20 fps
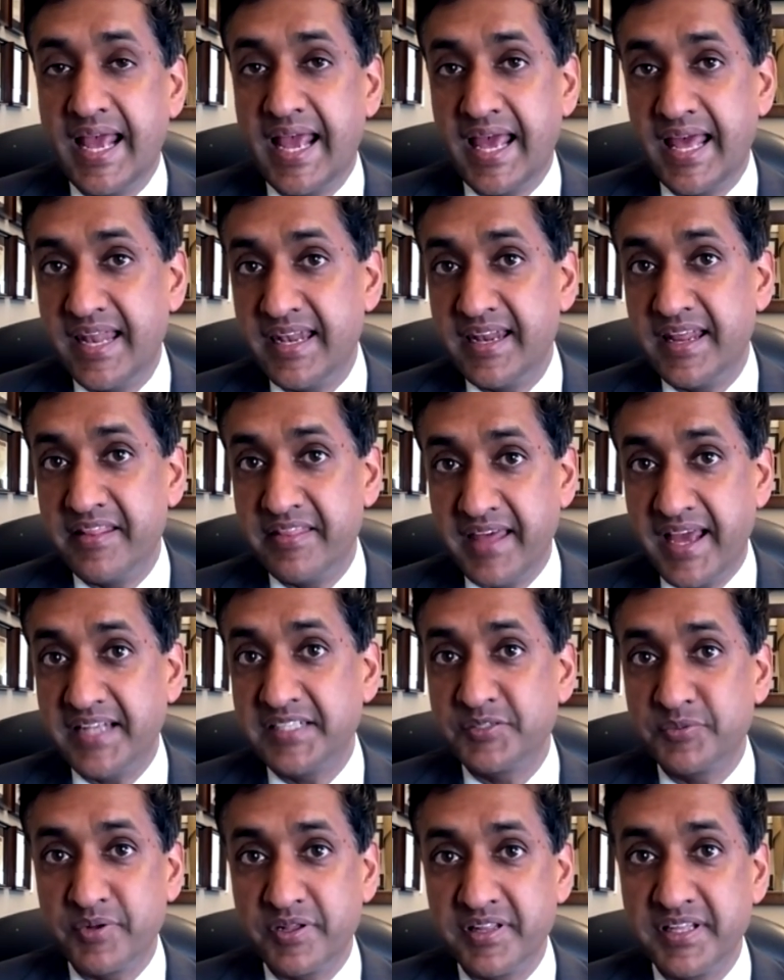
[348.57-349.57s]
And
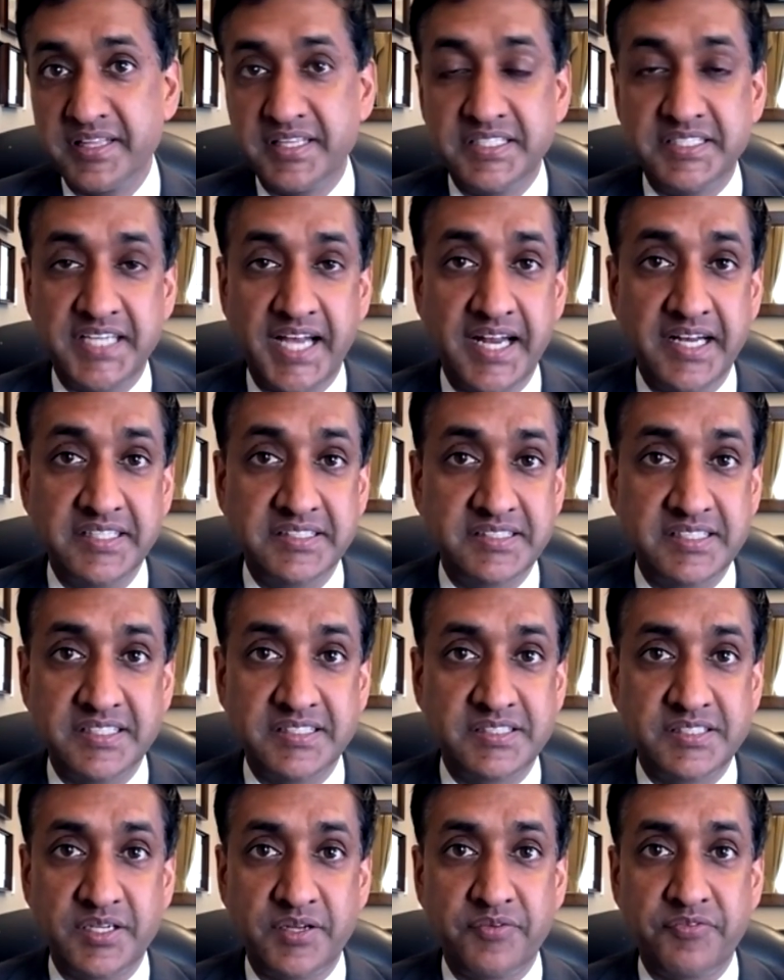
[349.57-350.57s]
that's really the
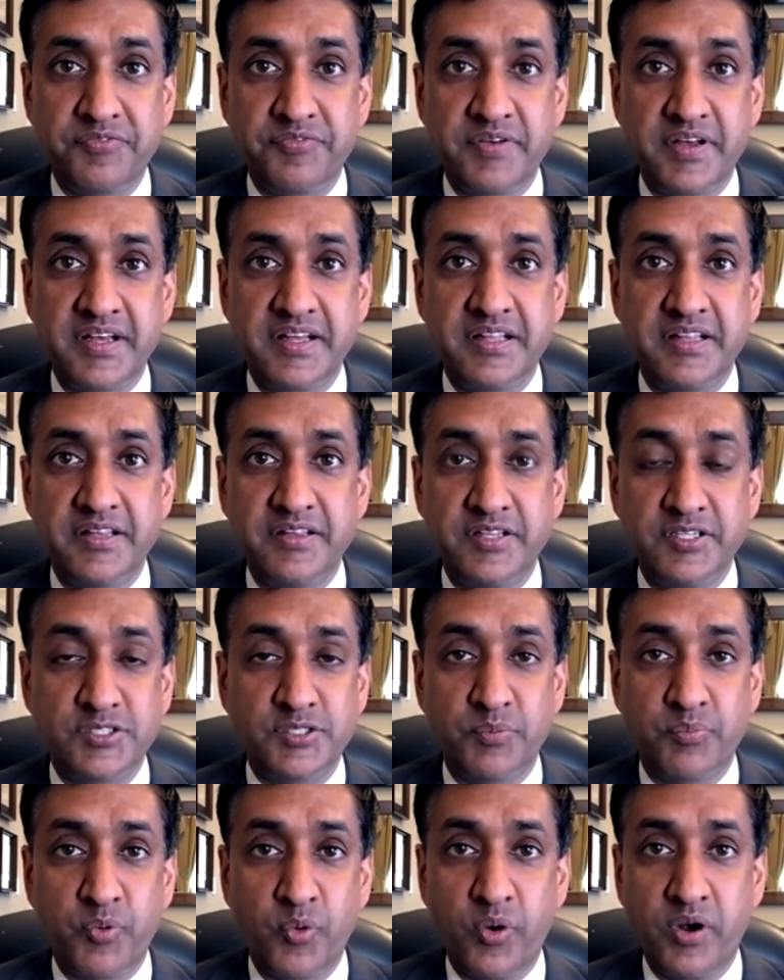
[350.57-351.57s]
genesis of the
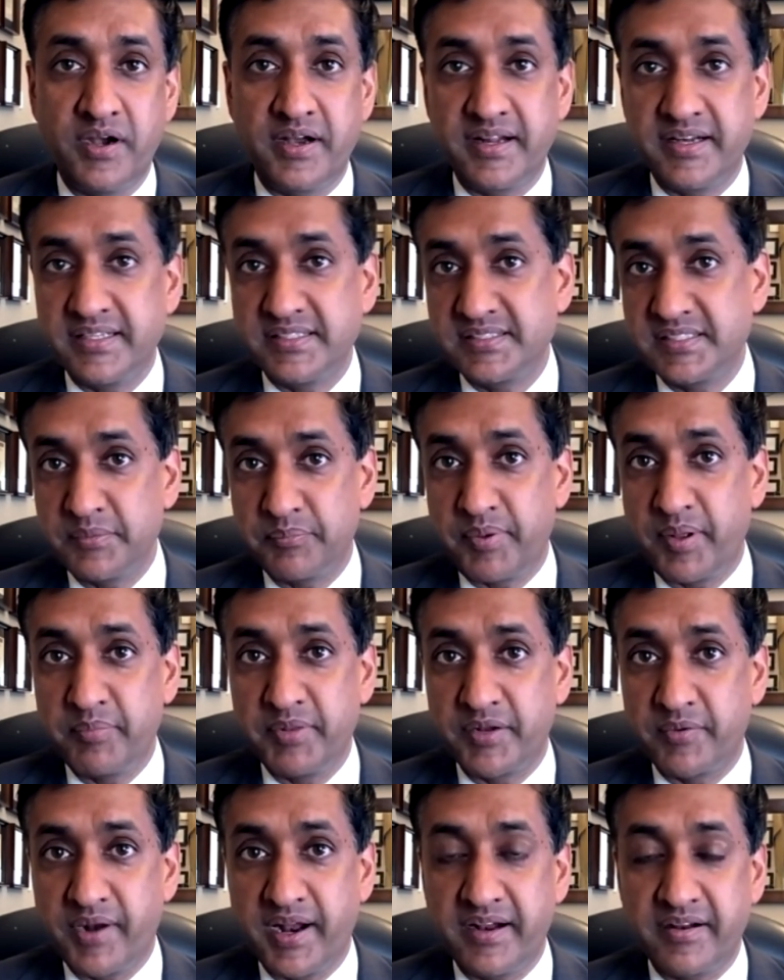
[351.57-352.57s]
support, and it's the
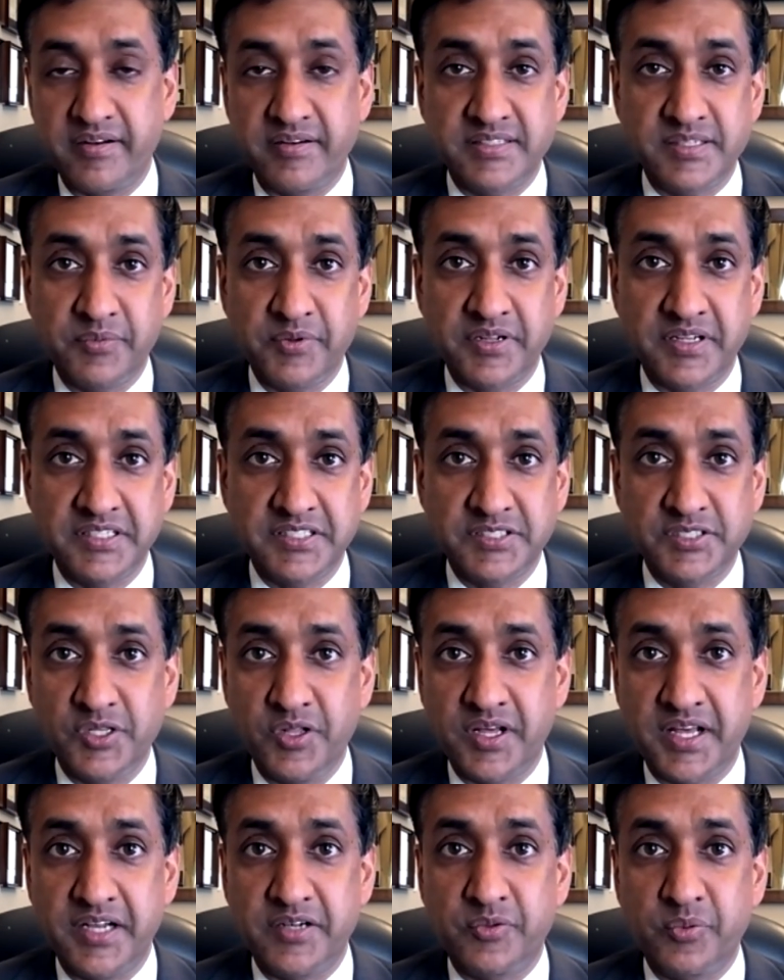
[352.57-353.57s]
public record. Someone can just
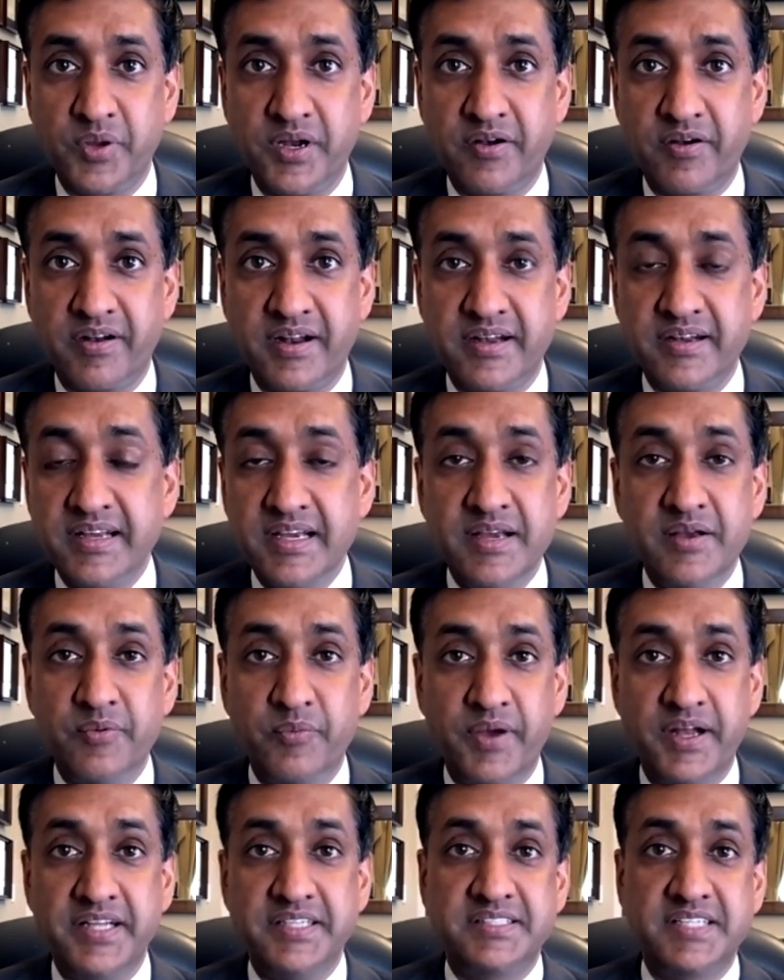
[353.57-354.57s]
look at Twitter and
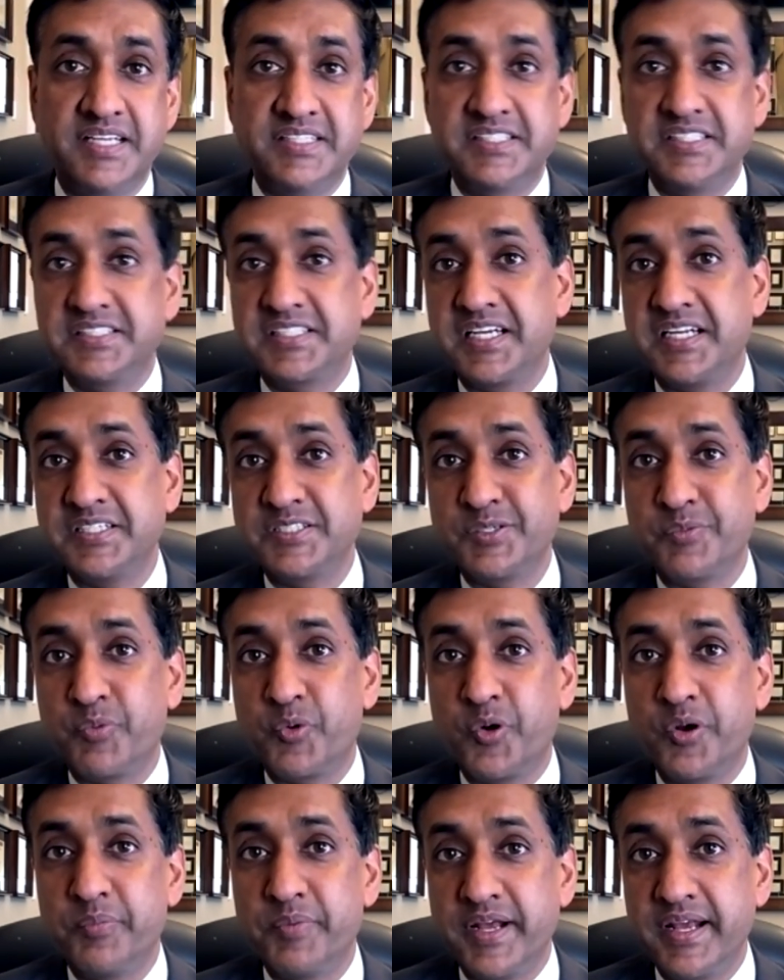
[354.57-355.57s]
when he says he's going to
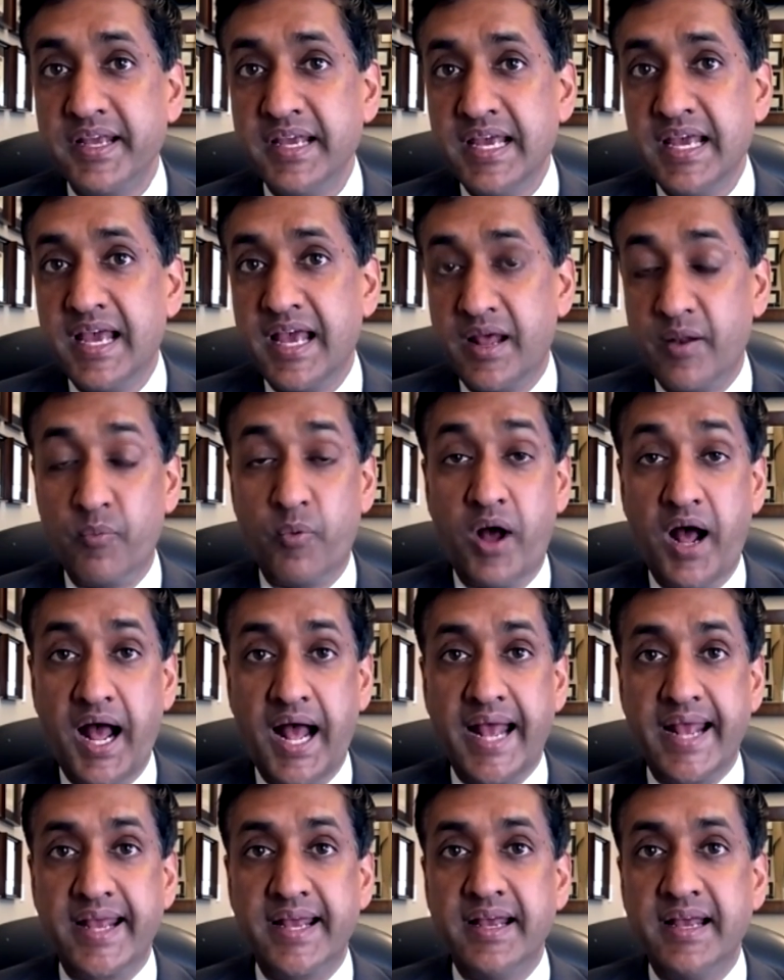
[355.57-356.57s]
support me and
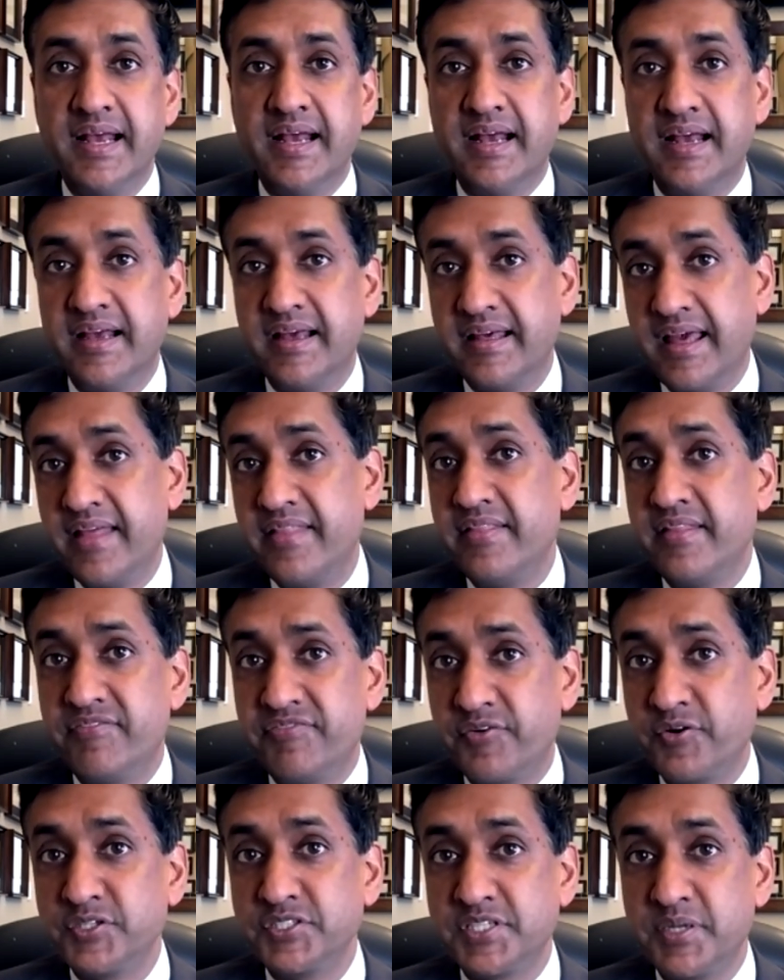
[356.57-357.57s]
why,
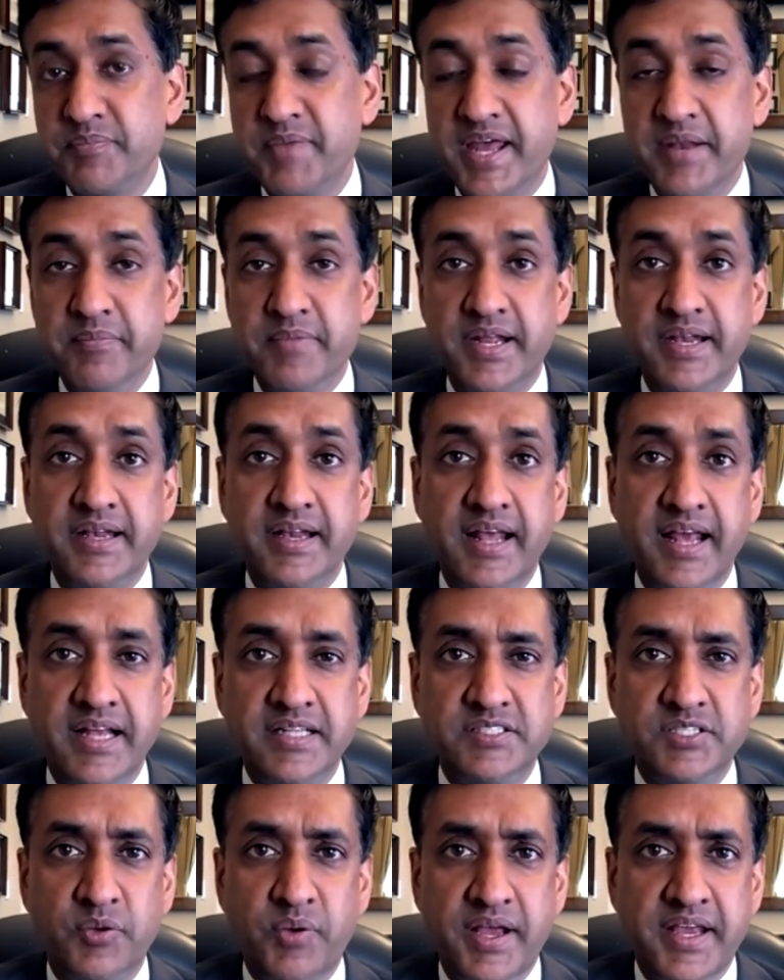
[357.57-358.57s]
and the First Amendment.
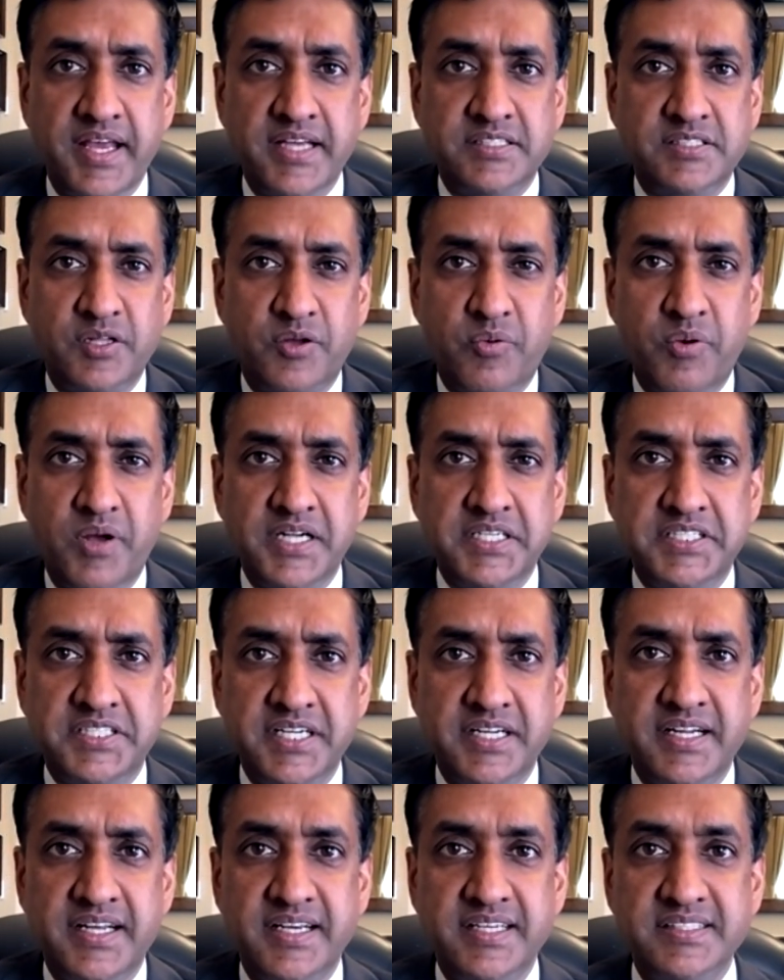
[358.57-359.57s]
And so I guess the
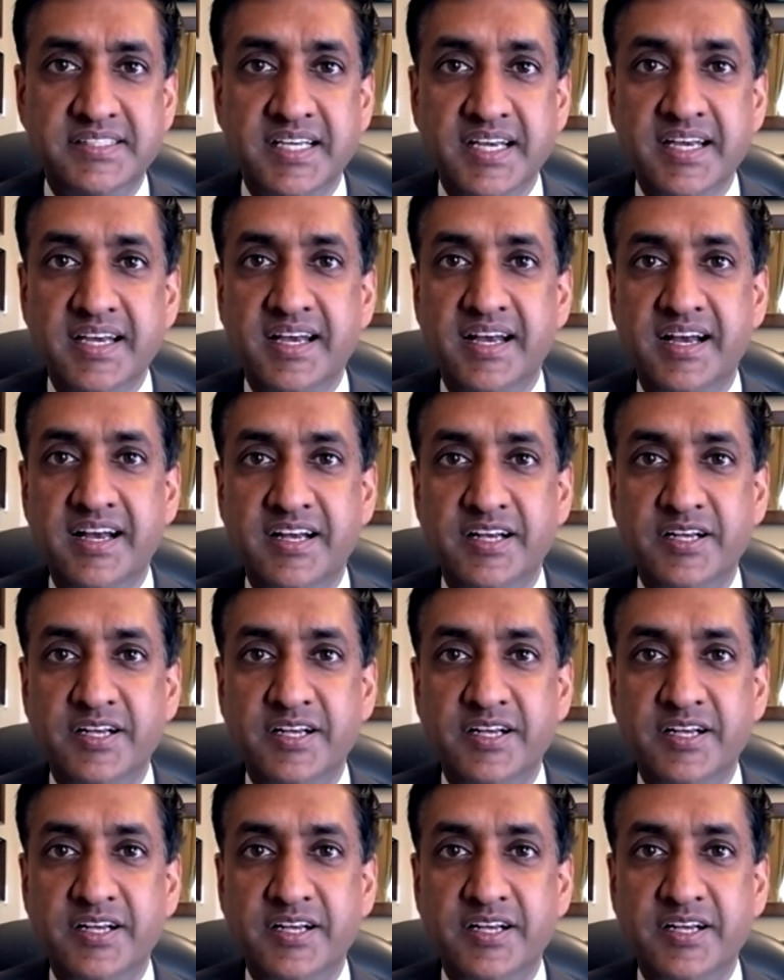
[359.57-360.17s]
question is,